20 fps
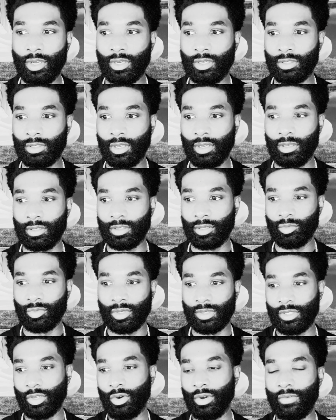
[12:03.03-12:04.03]
because they
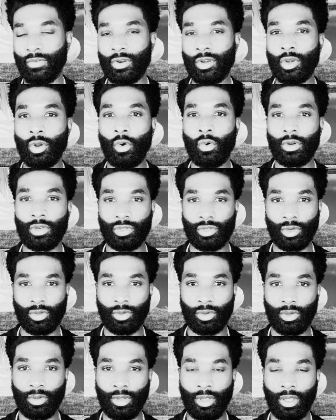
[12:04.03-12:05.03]
sometimes don't even know each
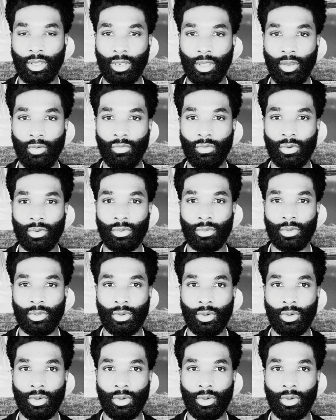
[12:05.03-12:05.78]
other on that level,